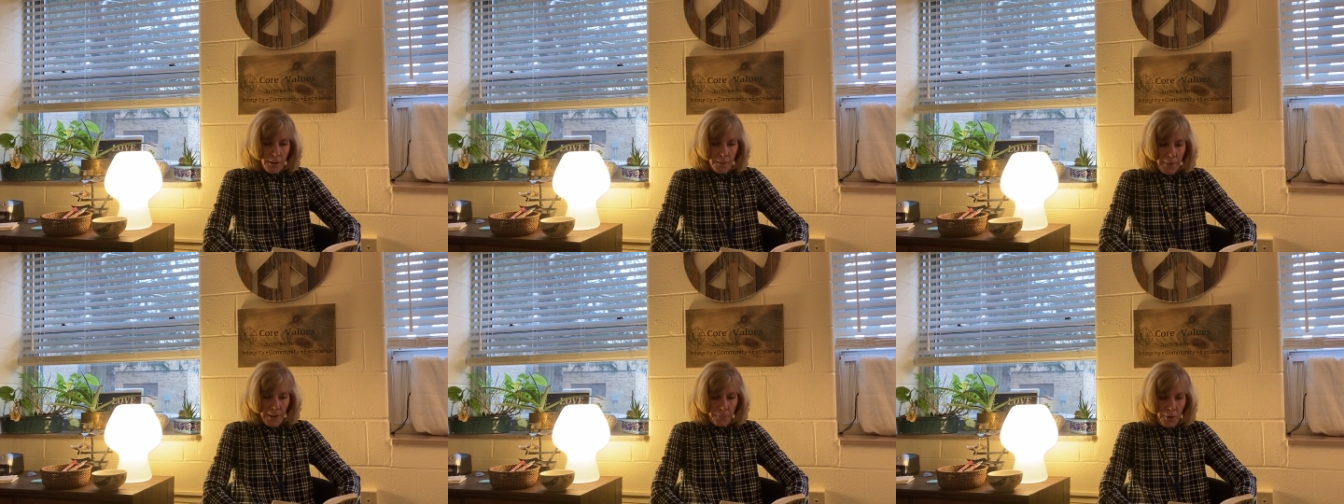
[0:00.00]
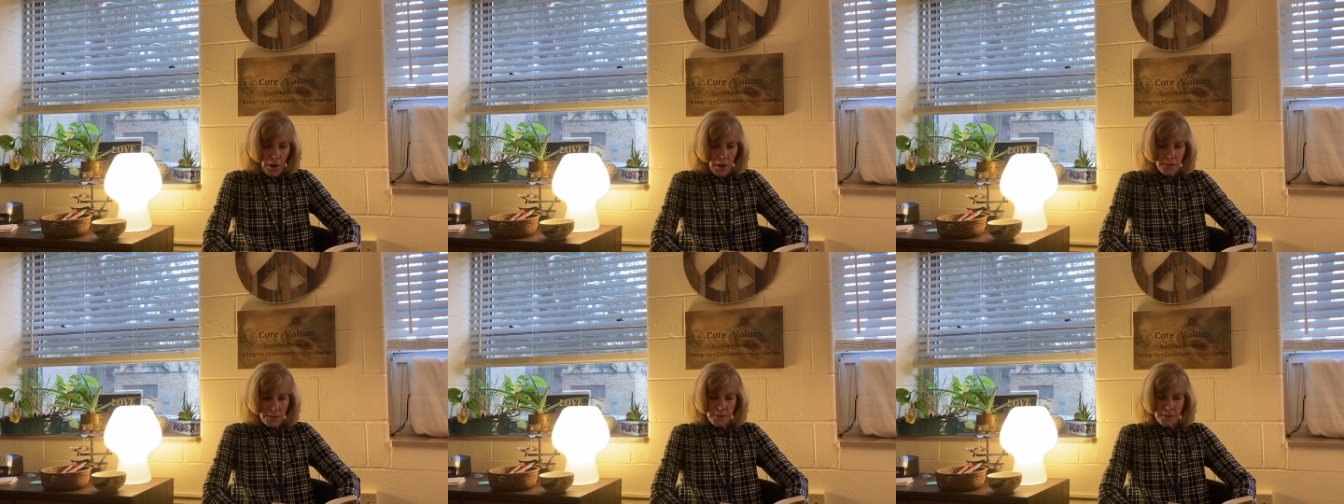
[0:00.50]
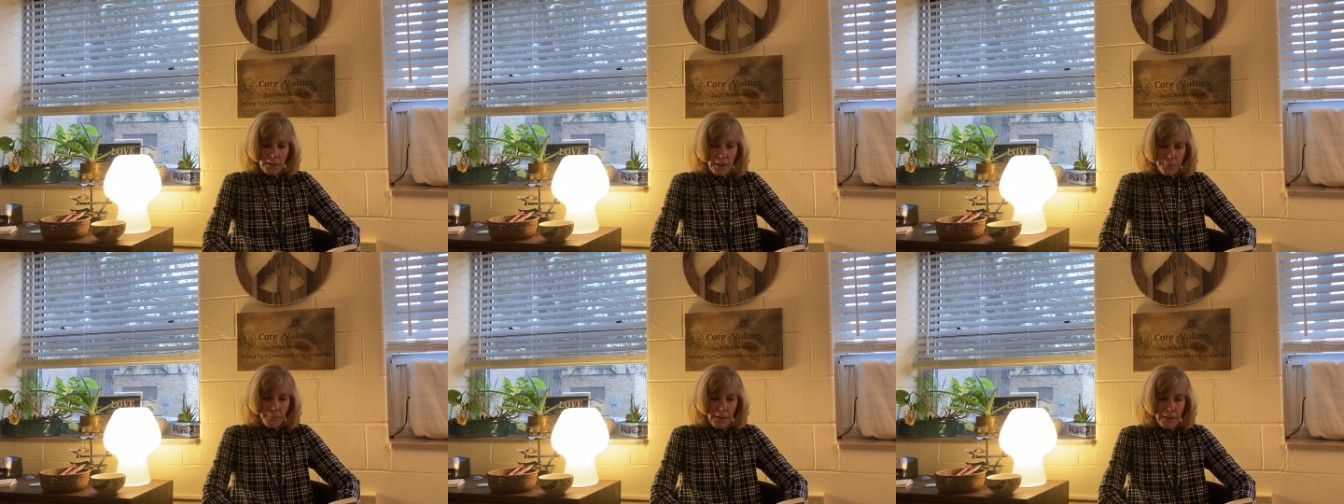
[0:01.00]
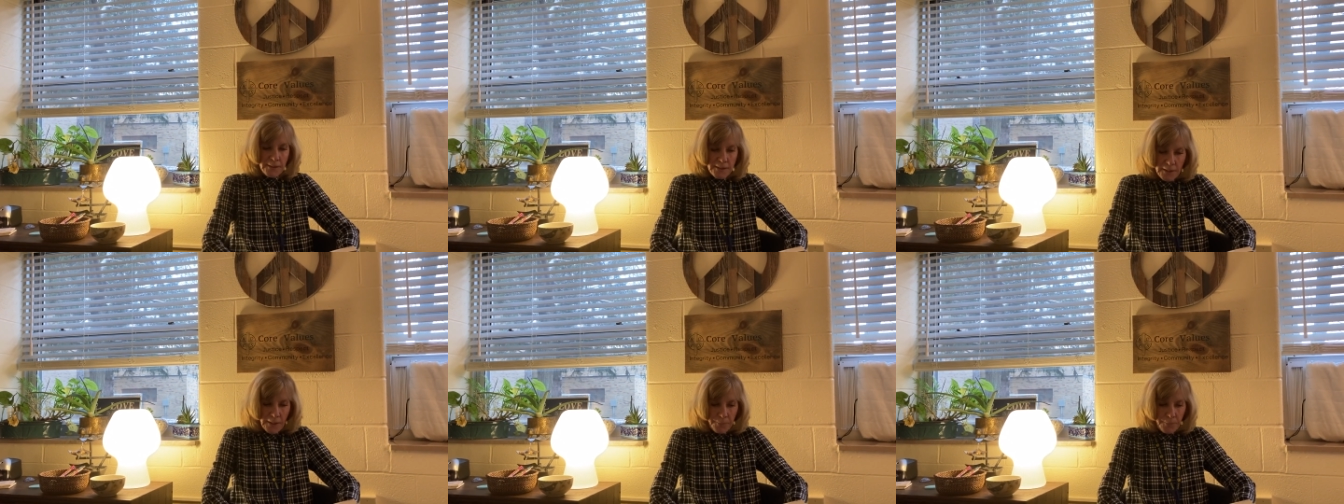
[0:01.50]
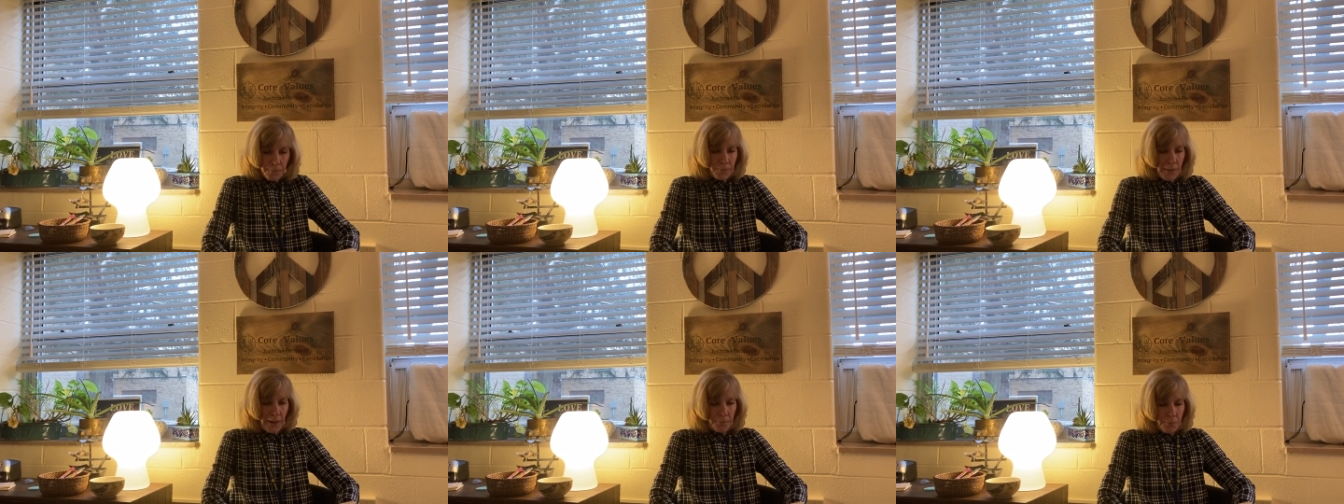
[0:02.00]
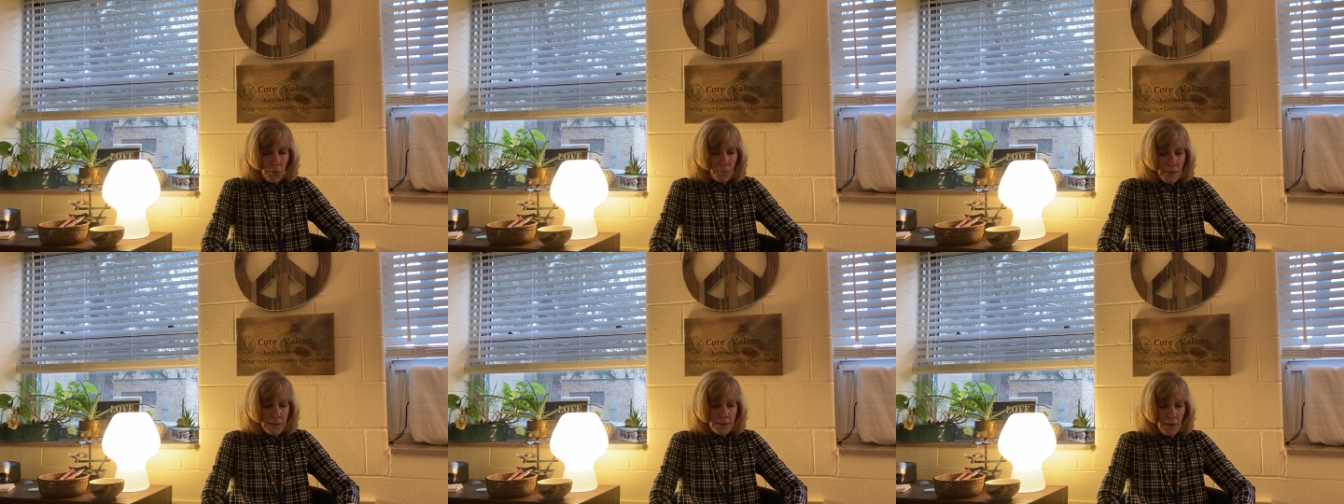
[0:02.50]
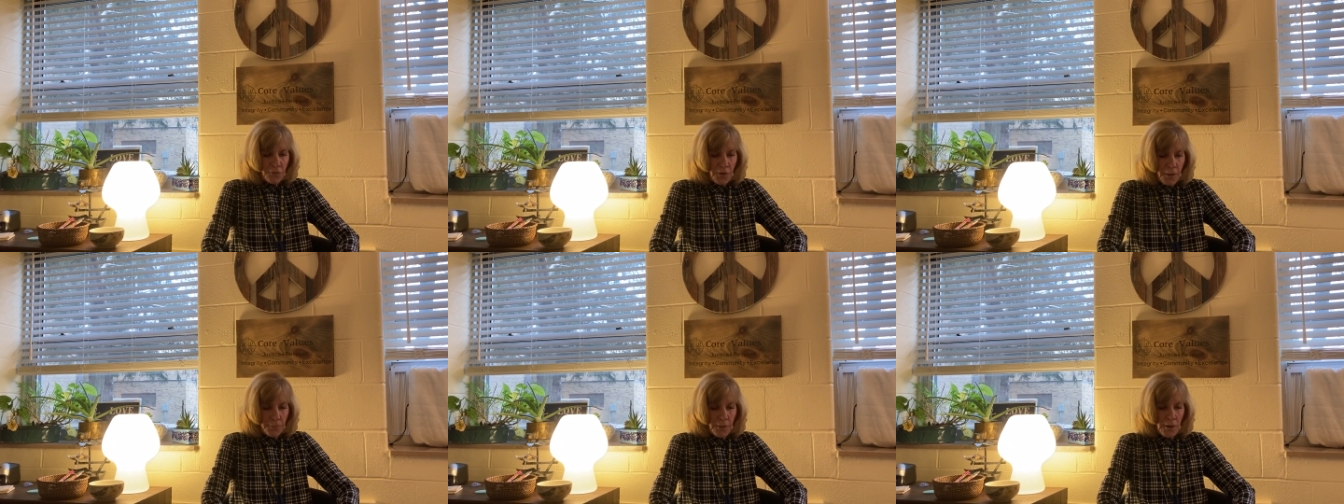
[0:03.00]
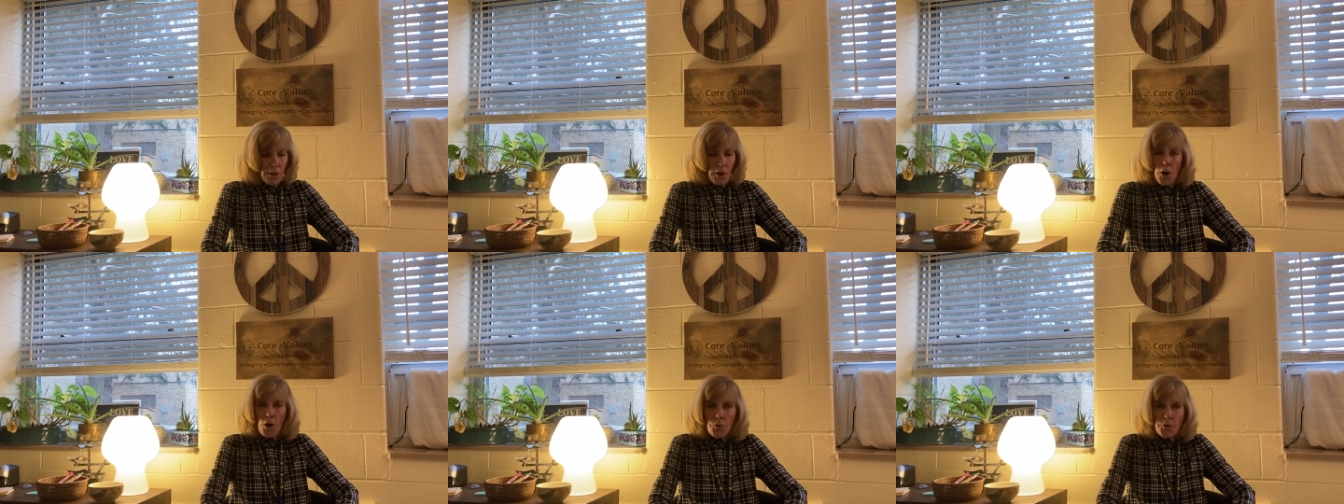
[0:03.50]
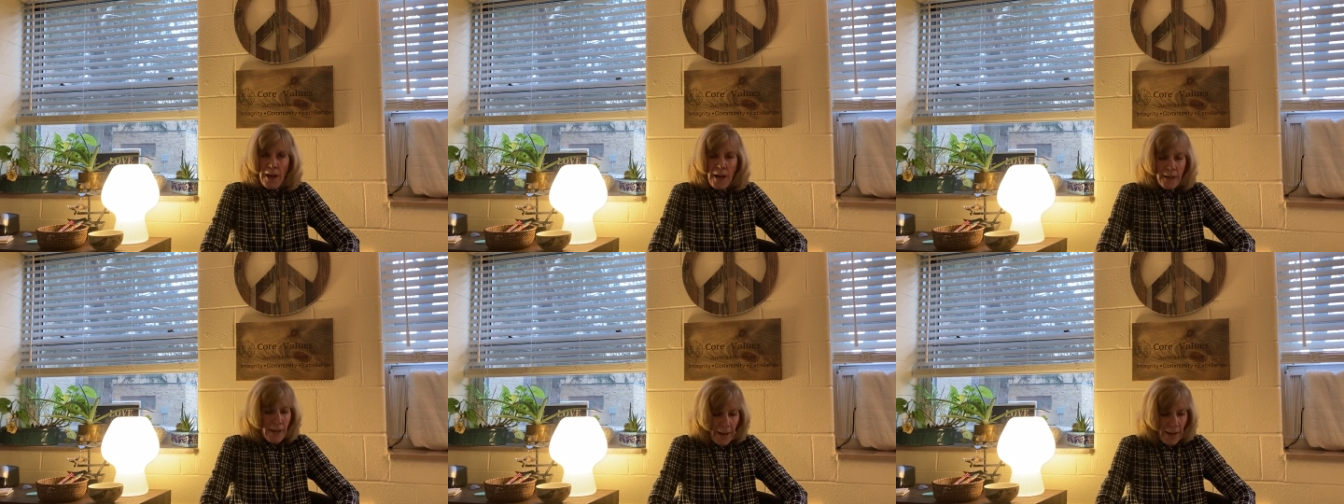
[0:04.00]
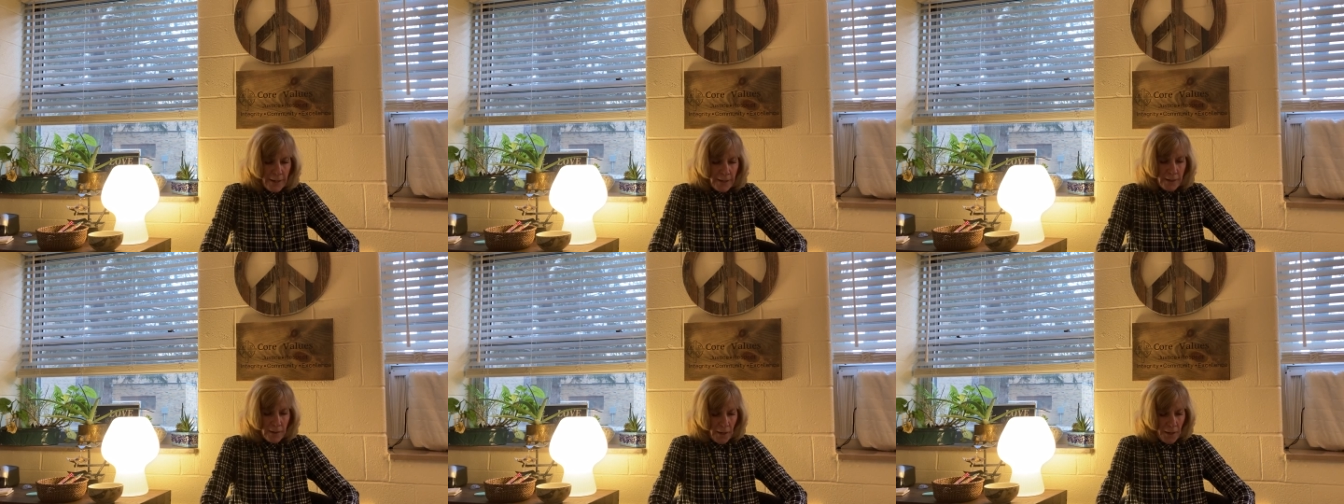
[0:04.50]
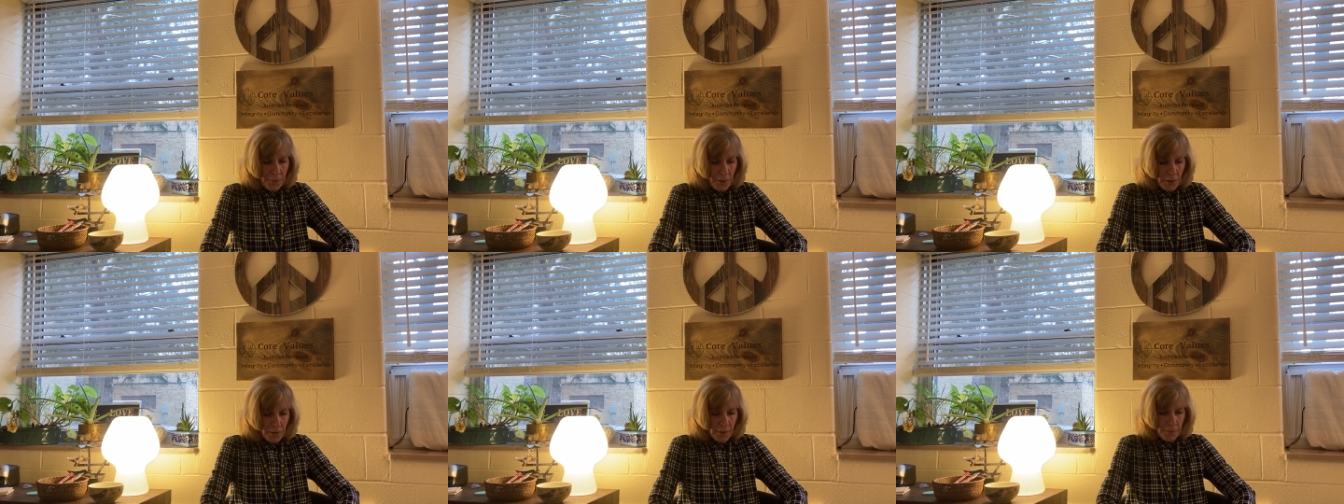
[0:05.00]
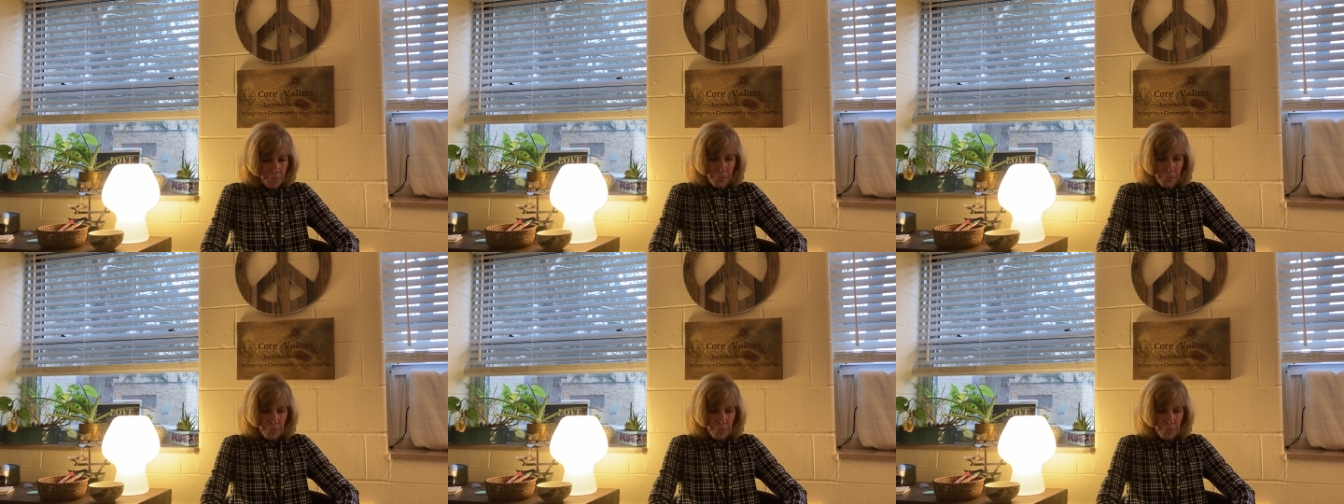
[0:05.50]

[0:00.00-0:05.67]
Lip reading: My paws slip and slip, but I pull myself up. Hold on, Hattie, I bark.